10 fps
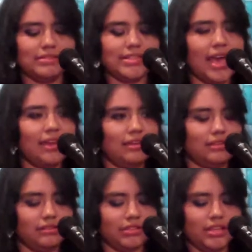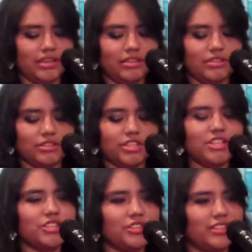10. Your
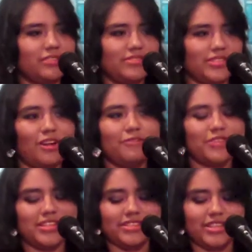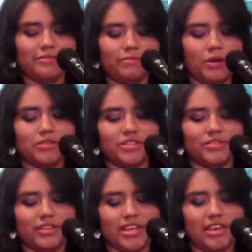teacher loves dolphins and
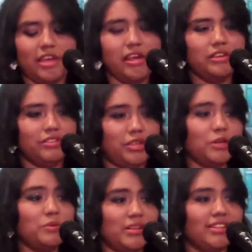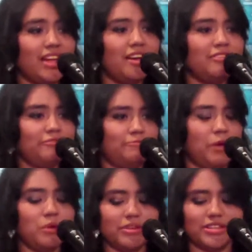poetry. You will love
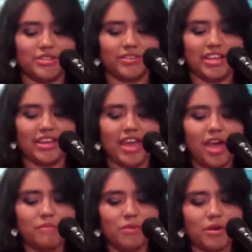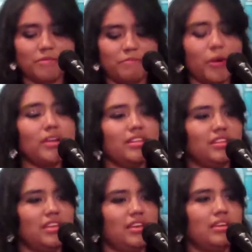poetry. More
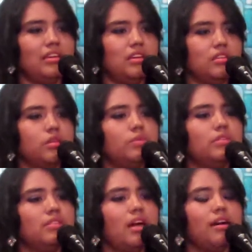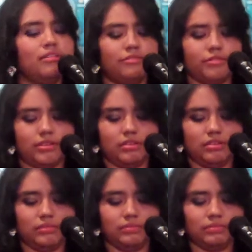importantly, you will love.
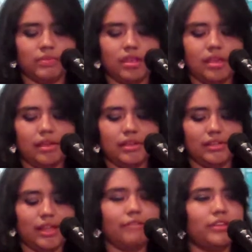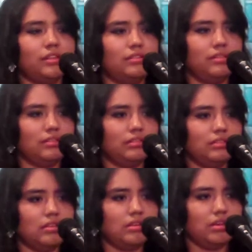11.
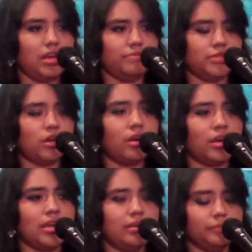I'm sorry.